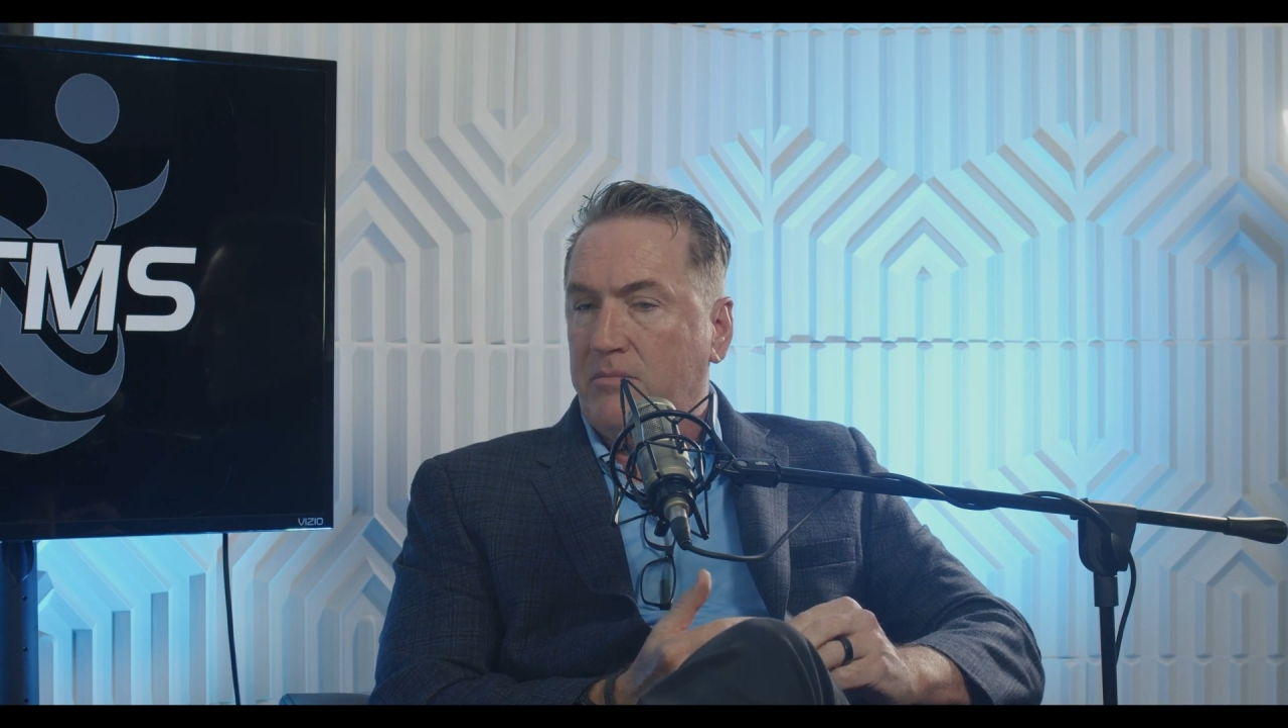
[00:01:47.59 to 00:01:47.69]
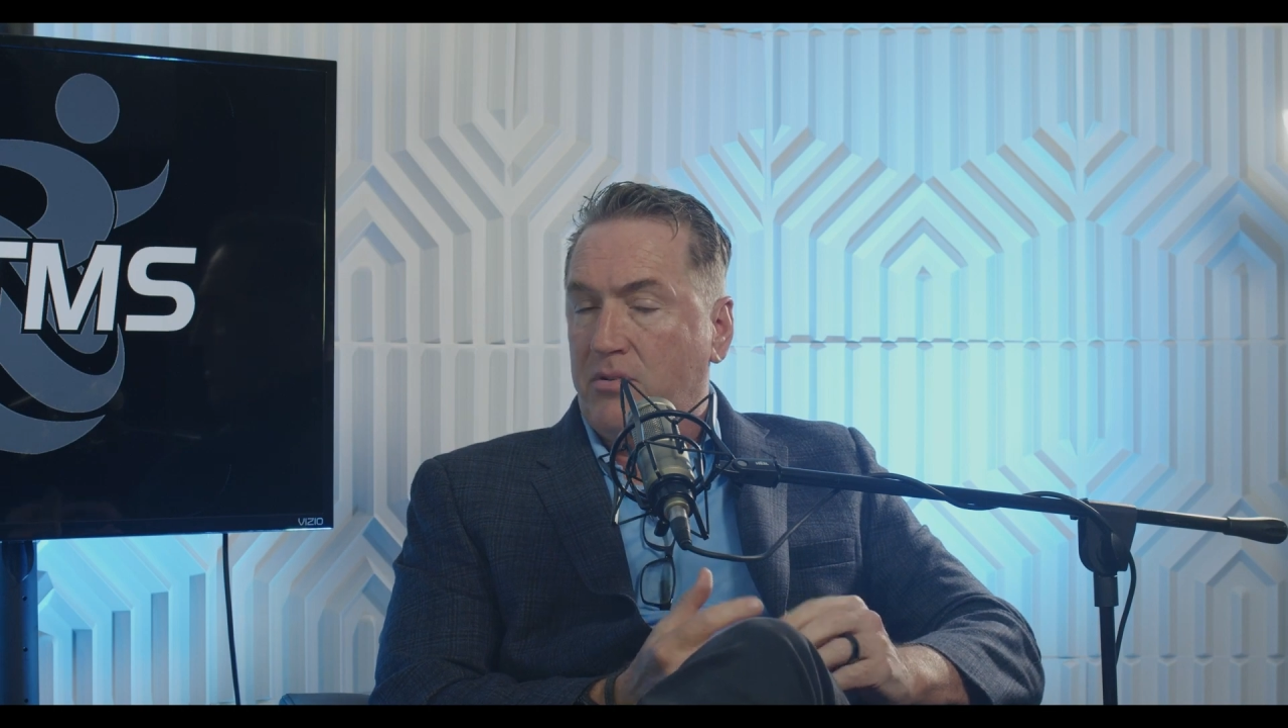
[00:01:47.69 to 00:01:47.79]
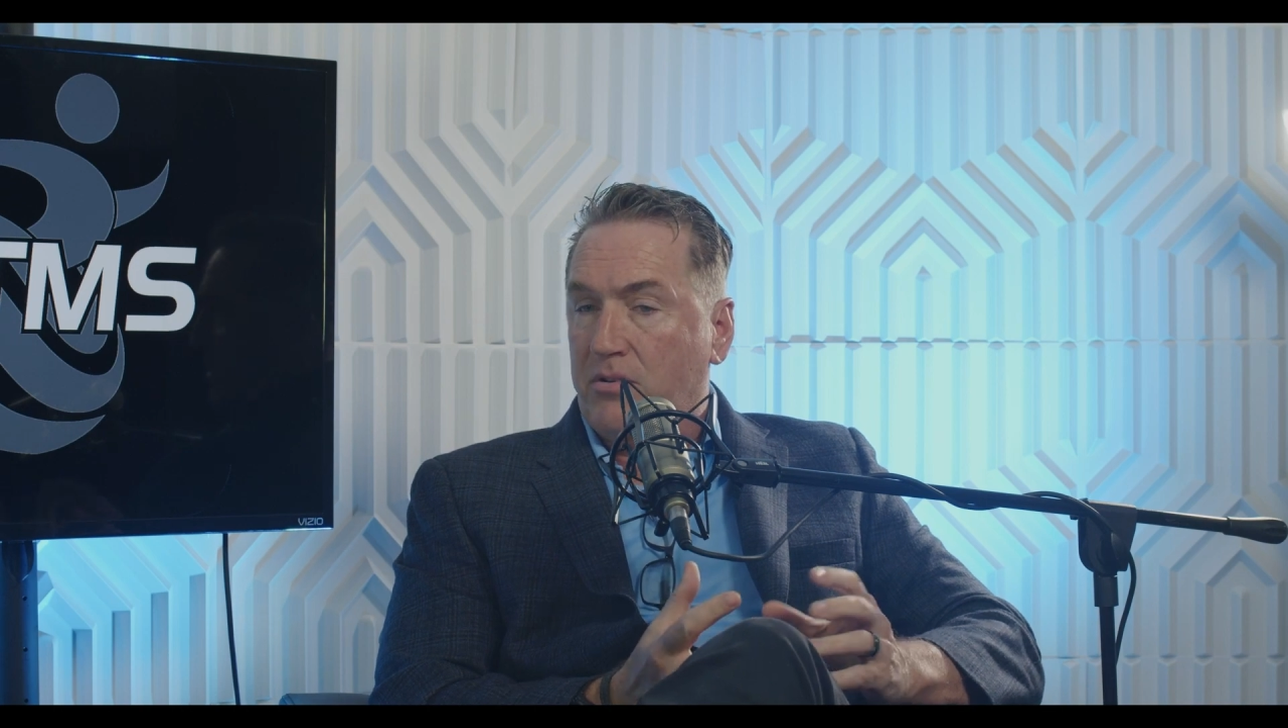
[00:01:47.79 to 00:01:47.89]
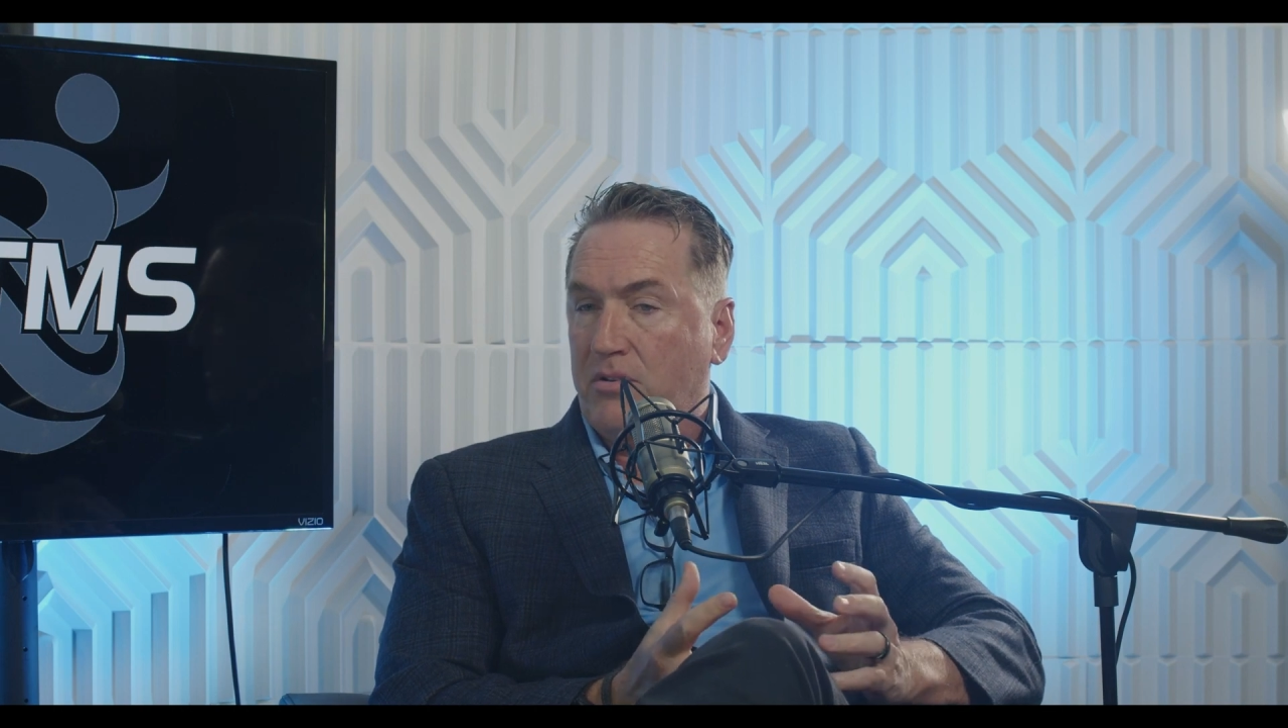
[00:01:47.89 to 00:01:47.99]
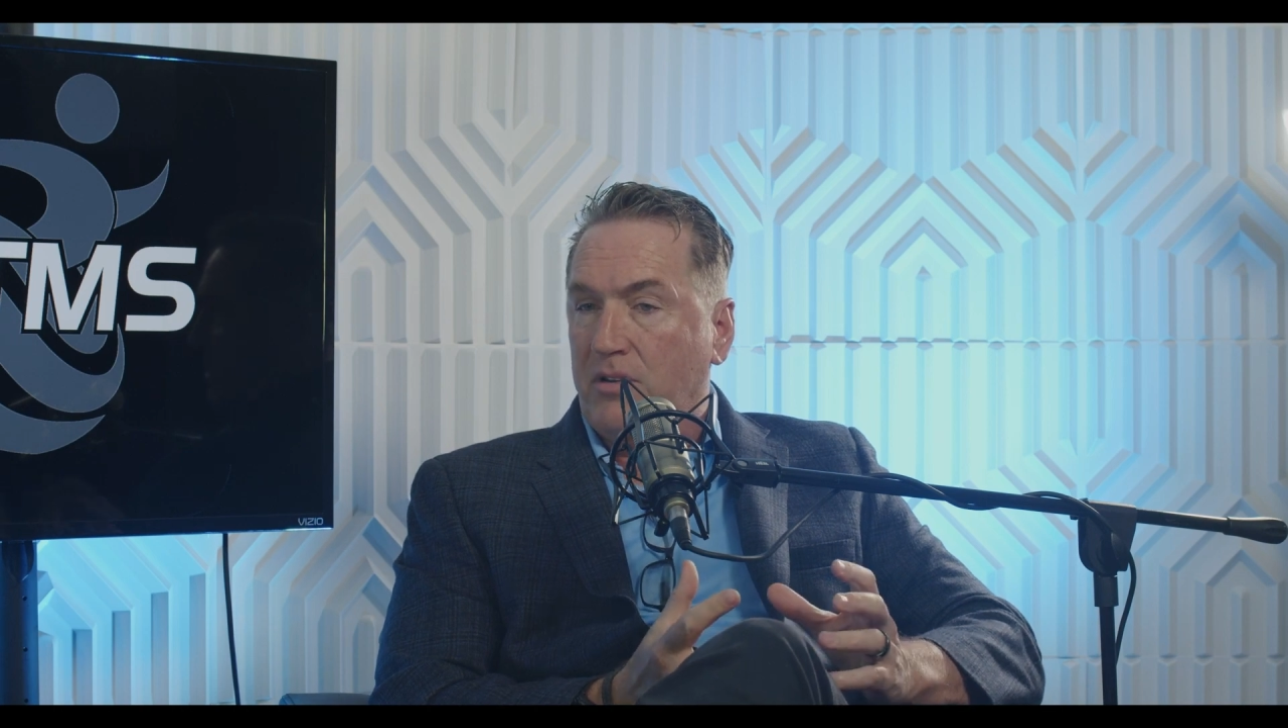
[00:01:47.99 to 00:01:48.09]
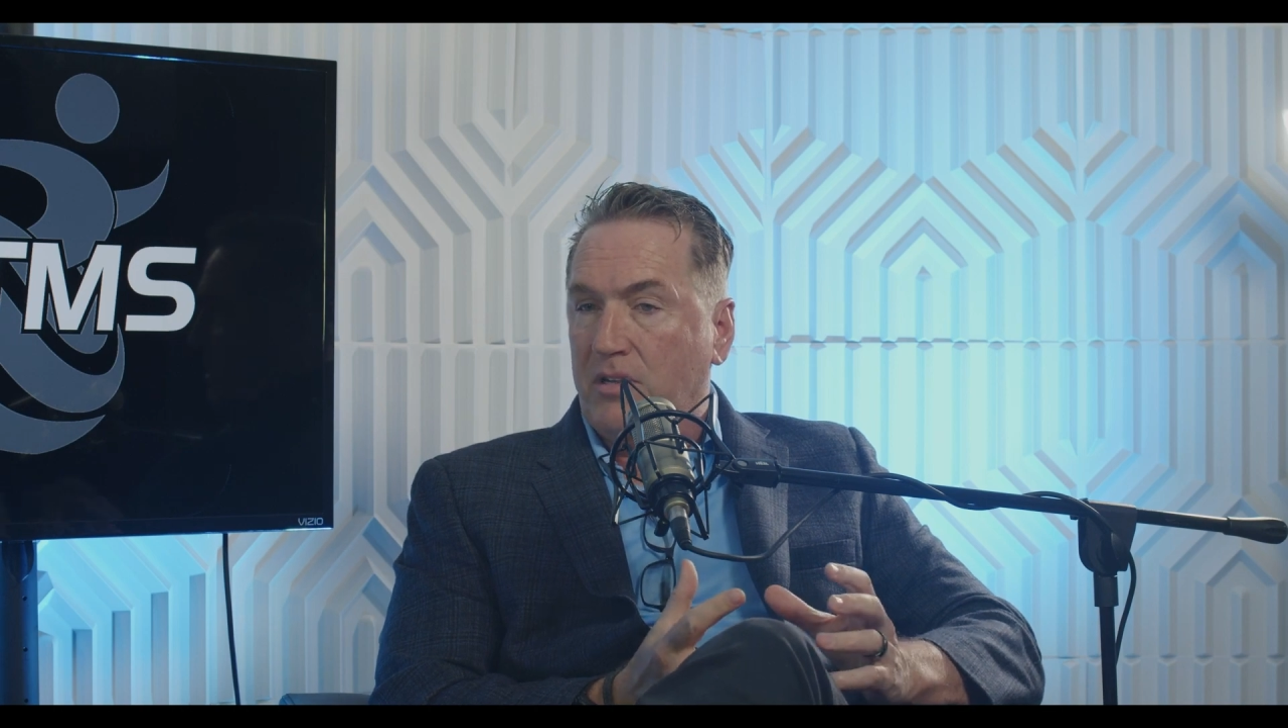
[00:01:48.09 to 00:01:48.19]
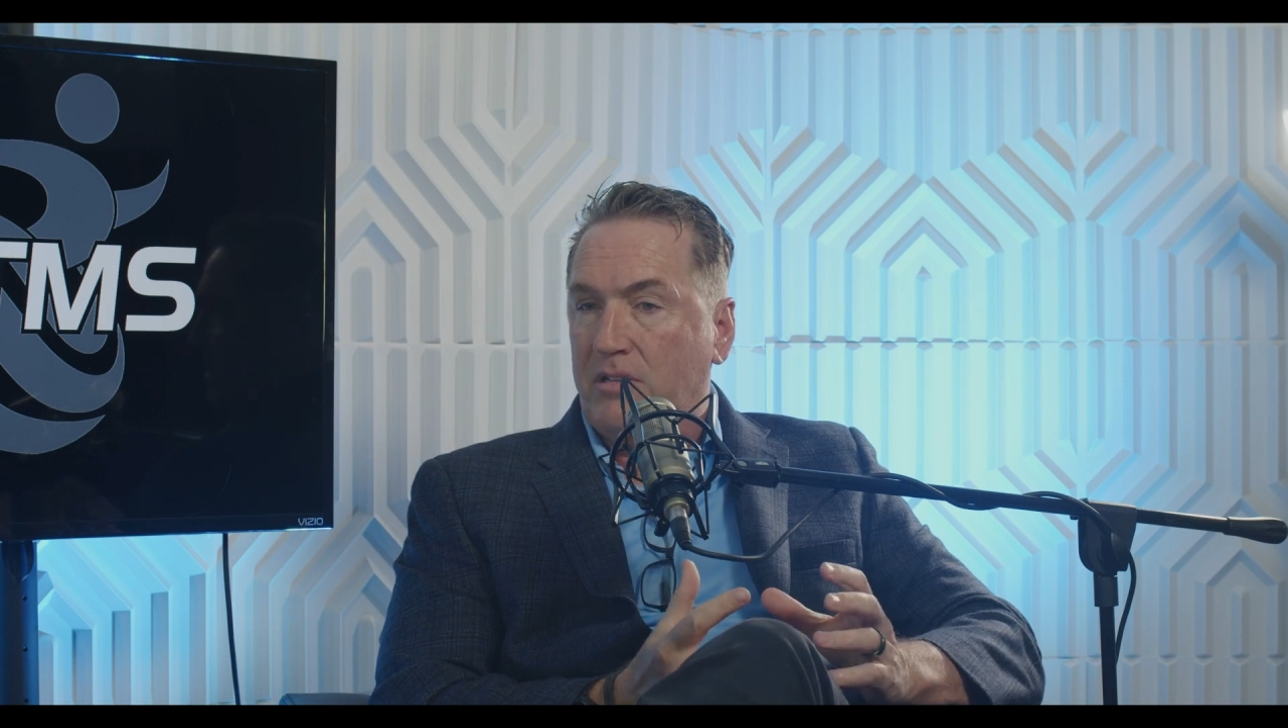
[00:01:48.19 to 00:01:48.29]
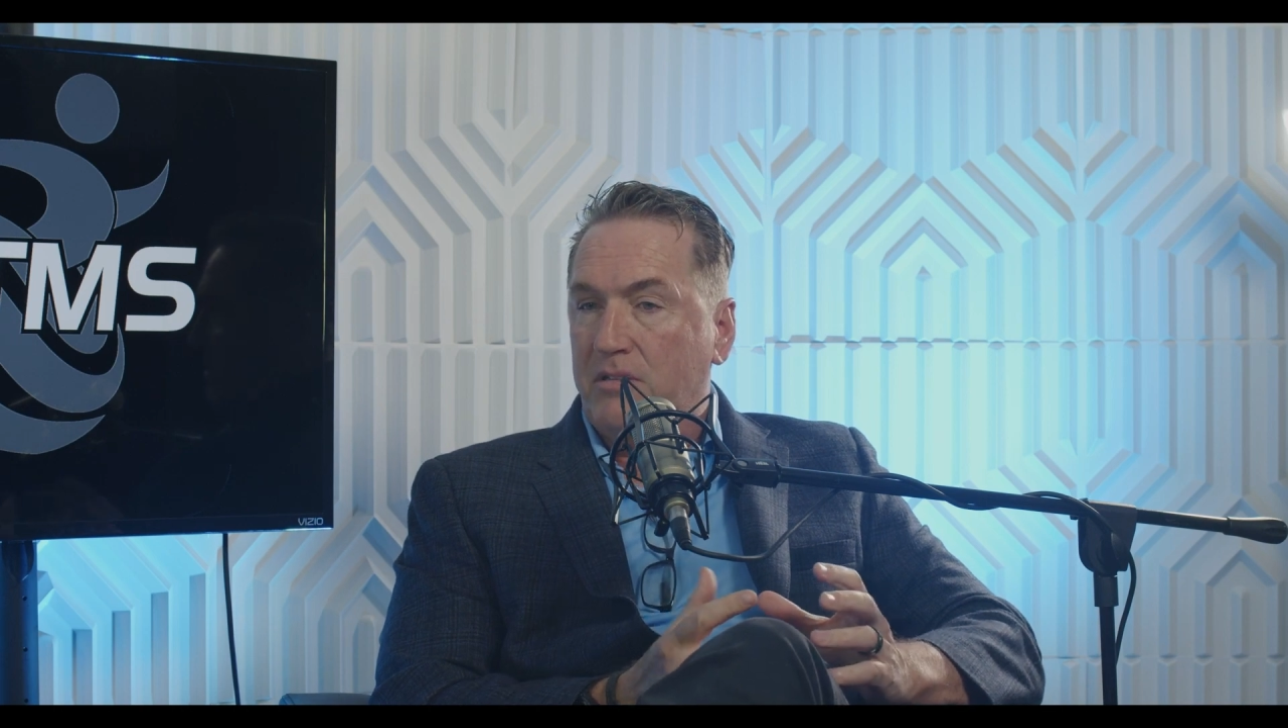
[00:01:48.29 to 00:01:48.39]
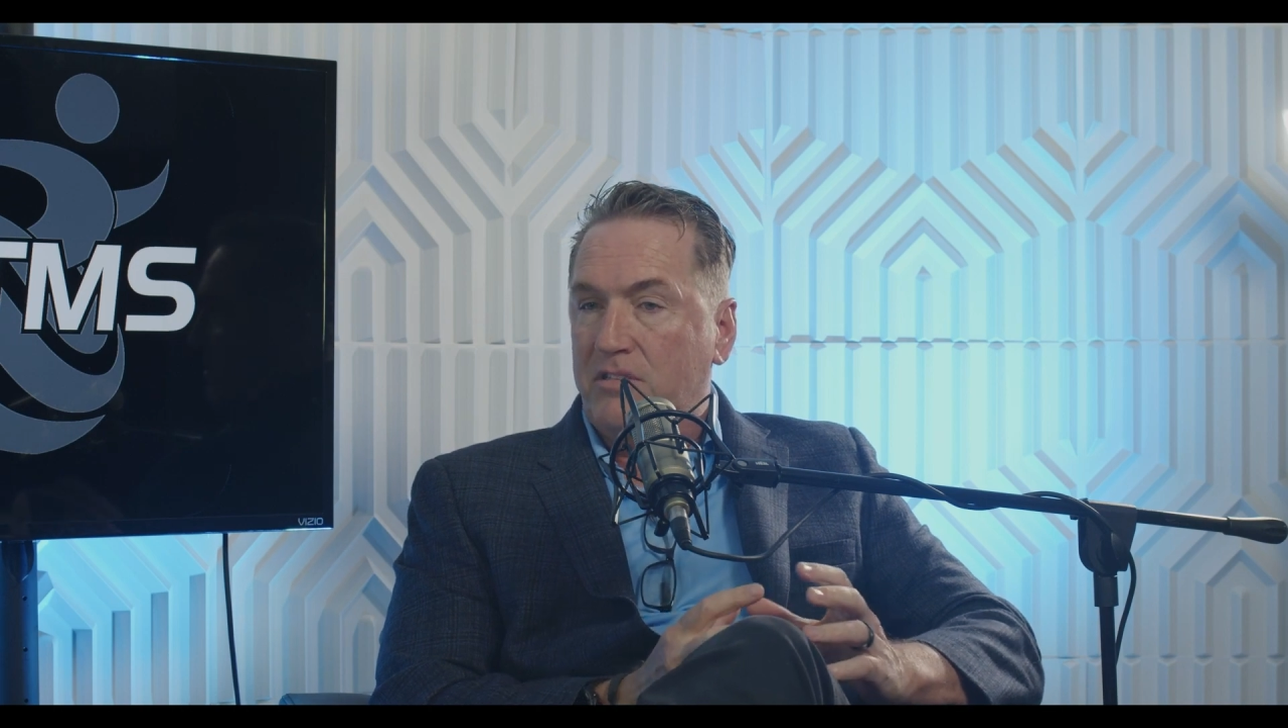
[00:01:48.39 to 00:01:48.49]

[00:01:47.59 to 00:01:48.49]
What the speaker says: protocol